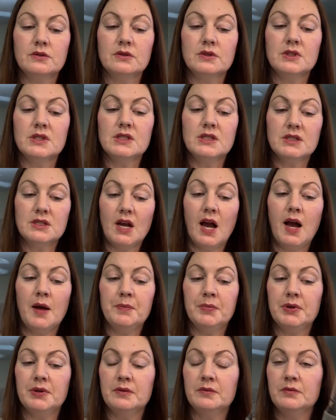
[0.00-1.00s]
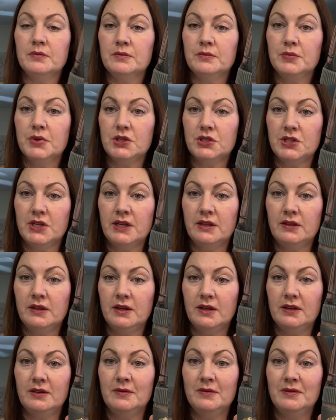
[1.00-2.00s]
stop pushing
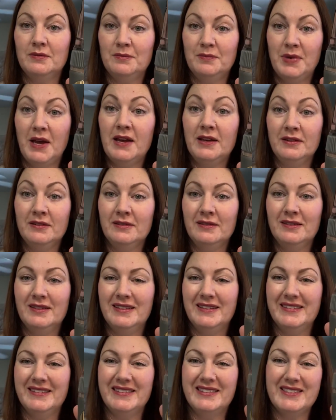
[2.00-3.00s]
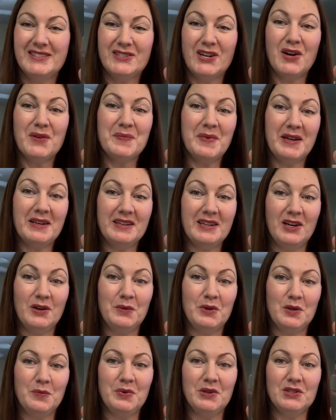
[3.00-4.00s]
the button, the start button here.
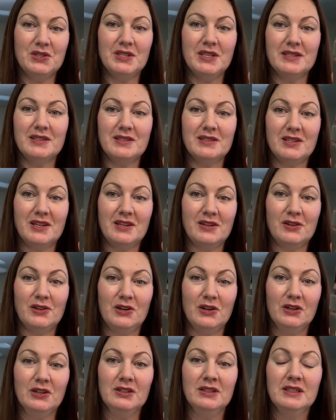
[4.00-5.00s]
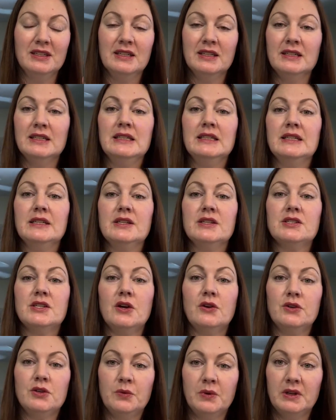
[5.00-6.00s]
When you push this, it's going to curl. So
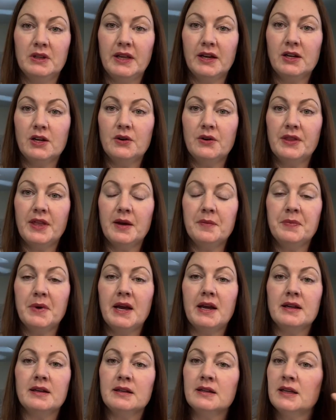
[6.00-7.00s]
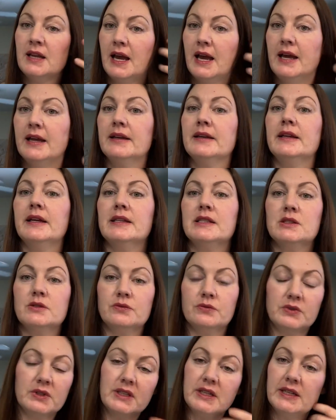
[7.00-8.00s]
you want to let go of that button, and it's
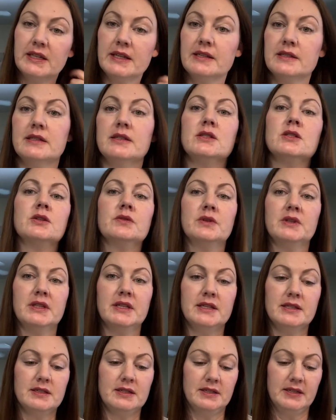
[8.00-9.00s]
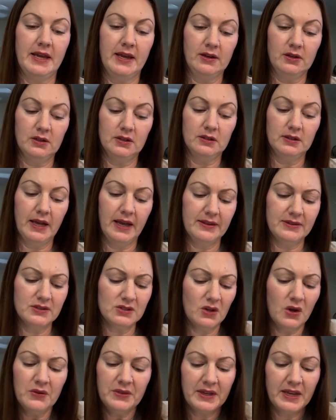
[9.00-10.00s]
really easy to release a tangle. It's
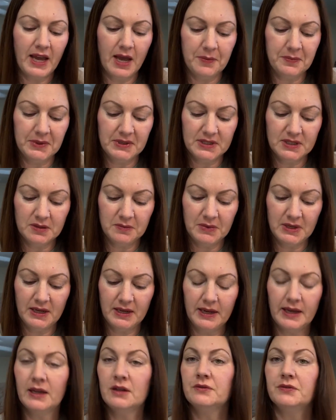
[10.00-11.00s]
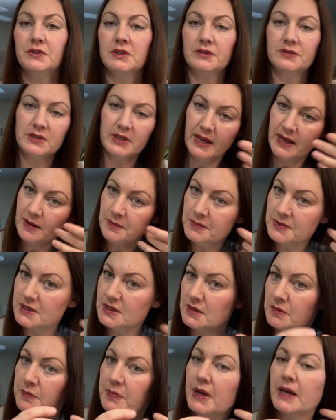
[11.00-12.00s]
only happened to me a handful of
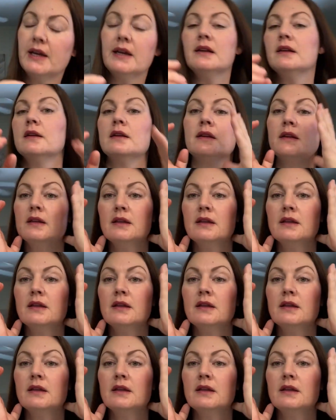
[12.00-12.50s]
times, but